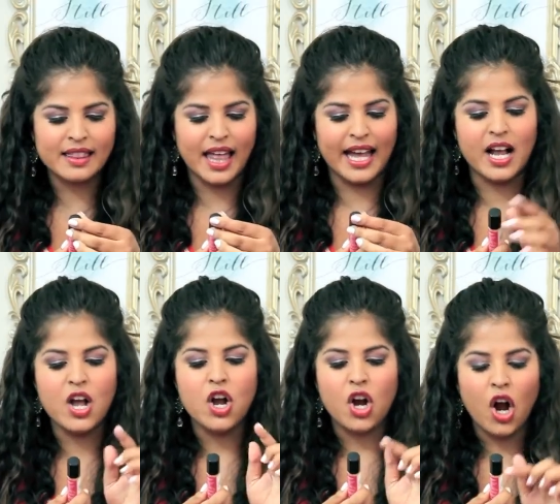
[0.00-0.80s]
like
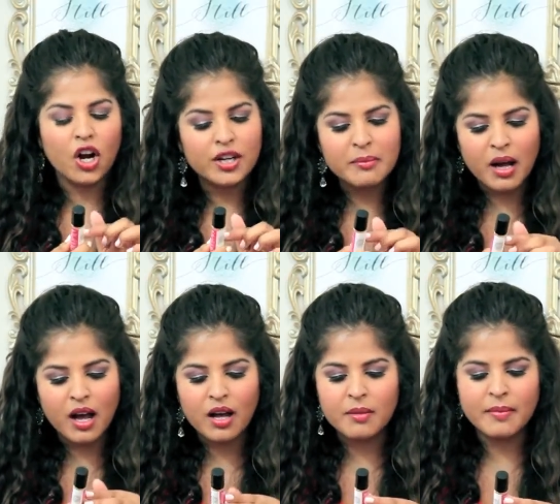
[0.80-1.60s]

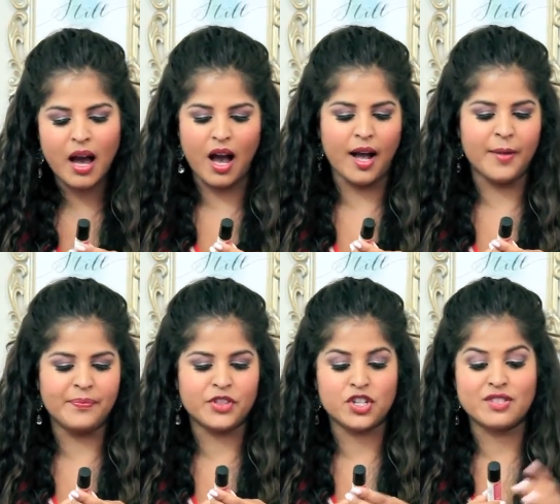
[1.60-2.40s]

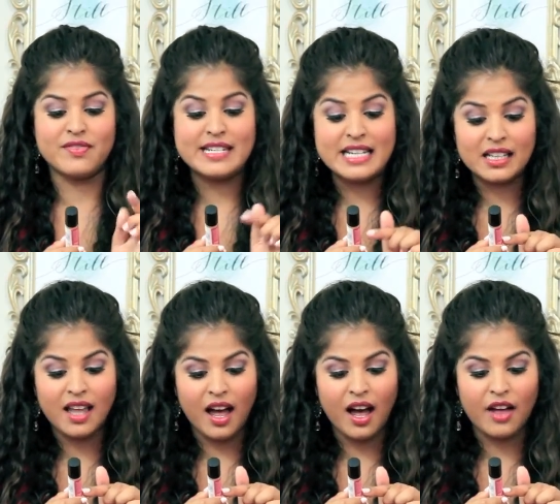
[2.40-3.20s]
cardamom, there's
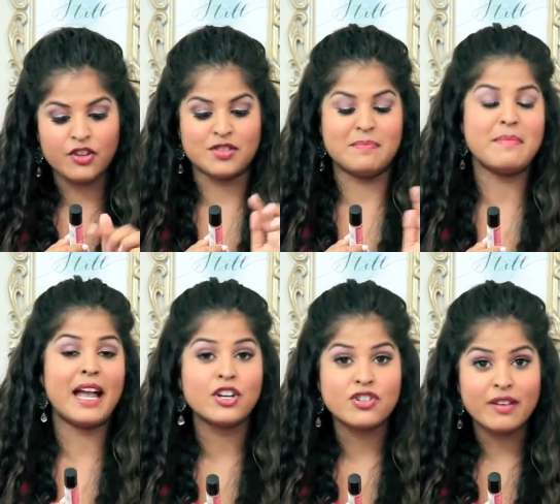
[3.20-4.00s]
vanilla, there's
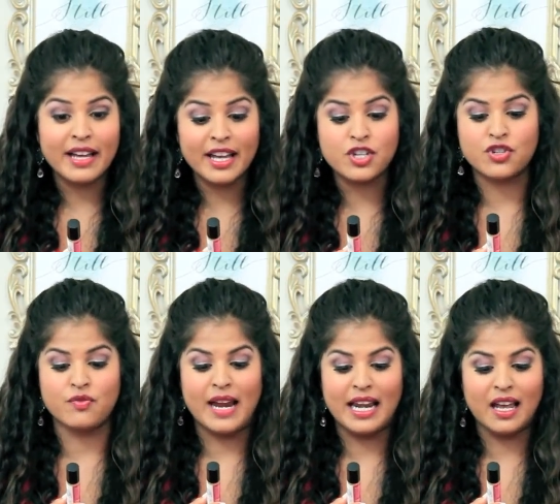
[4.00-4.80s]
mandarin,
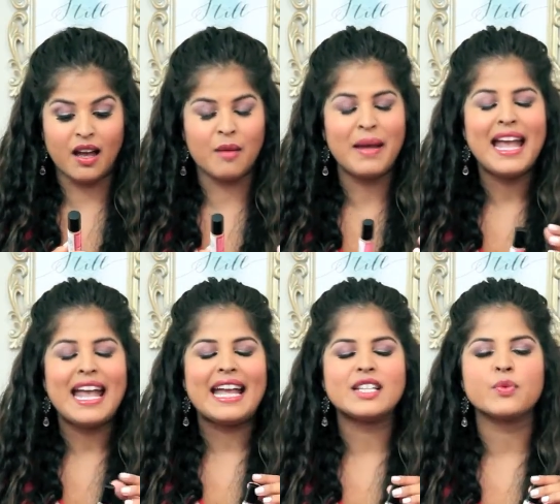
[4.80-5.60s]
geranium.
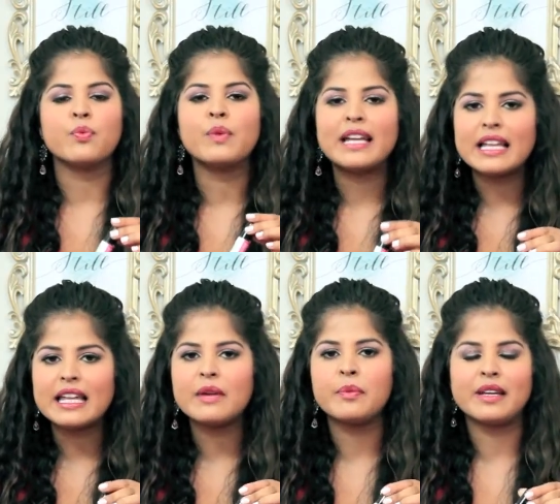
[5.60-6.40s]
It's
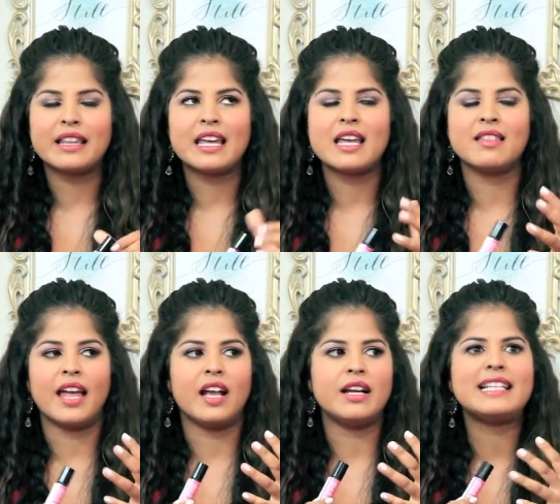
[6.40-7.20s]
really, really
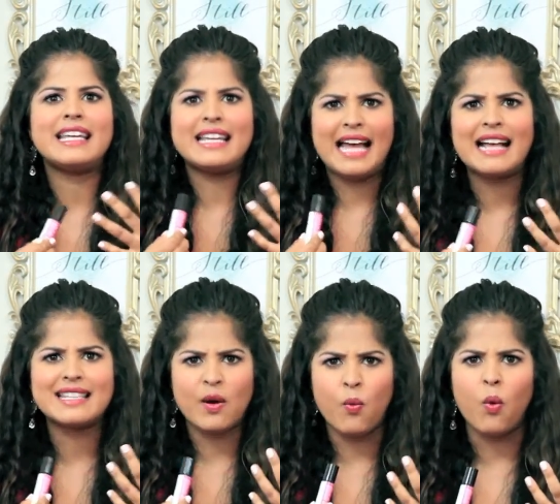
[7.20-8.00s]
like, it has
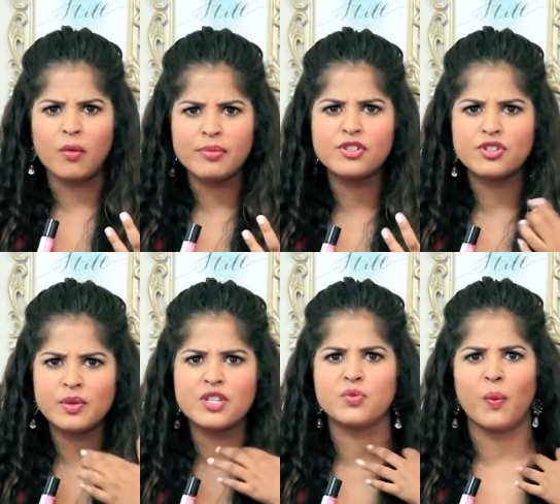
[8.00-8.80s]
that warmth
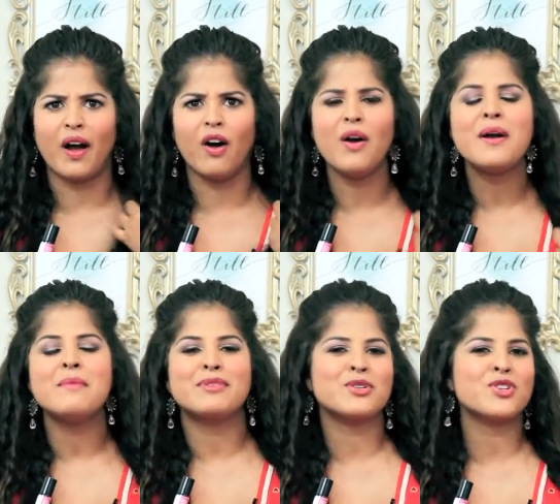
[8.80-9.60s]
to it as well,
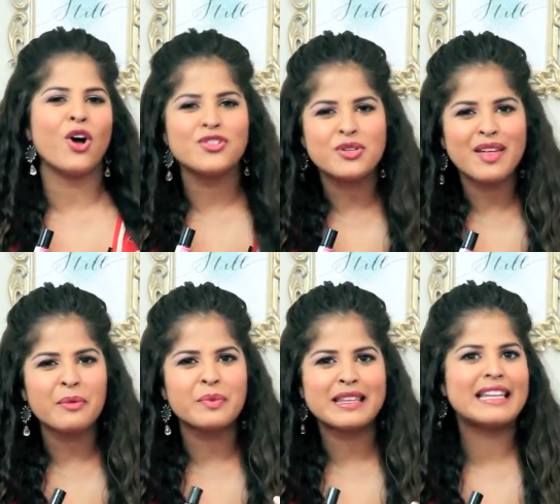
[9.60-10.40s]
but there's also
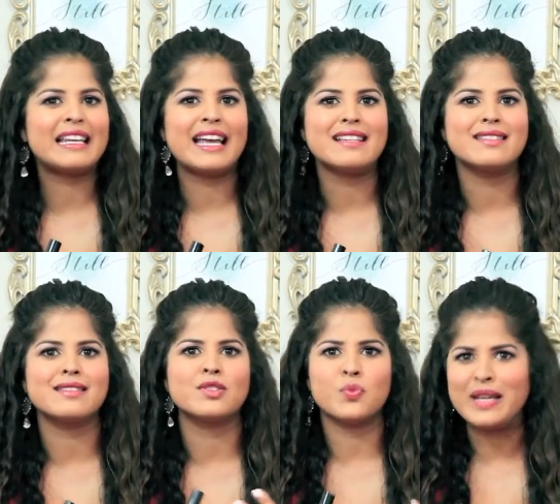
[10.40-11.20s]
that really nice
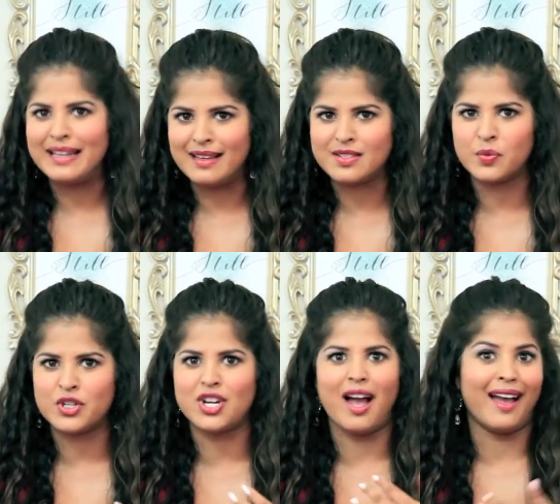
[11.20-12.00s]
sweetness,
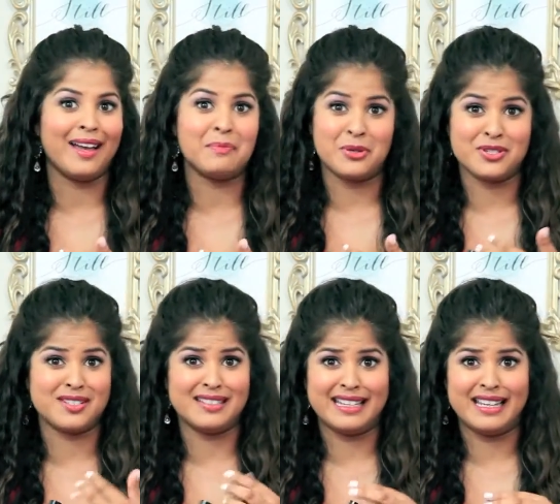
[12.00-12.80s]
which I
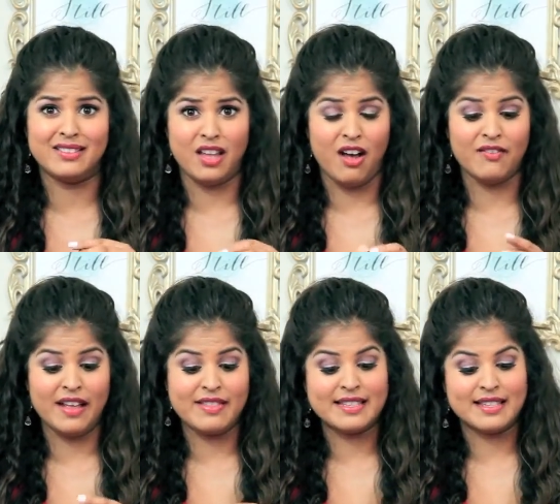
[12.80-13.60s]
personally love.
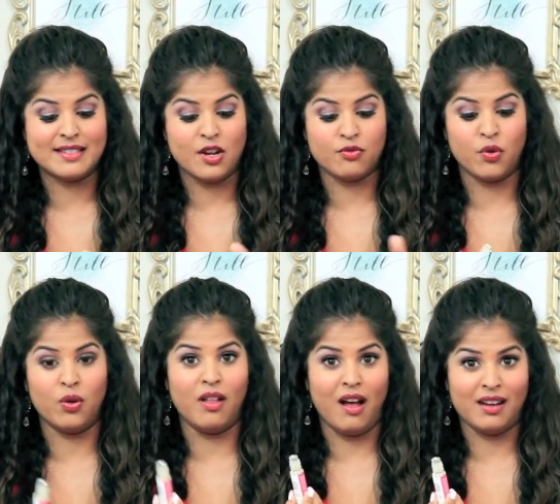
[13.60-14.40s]
And this is a
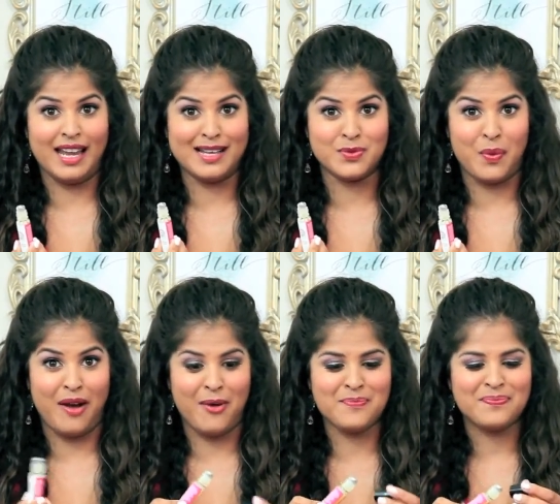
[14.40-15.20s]
roll-on as
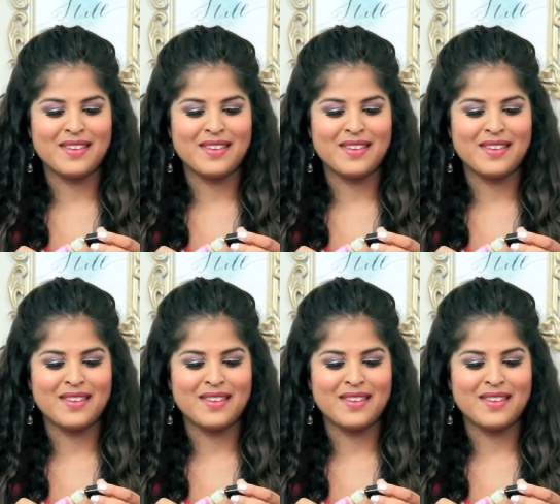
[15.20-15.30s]
well.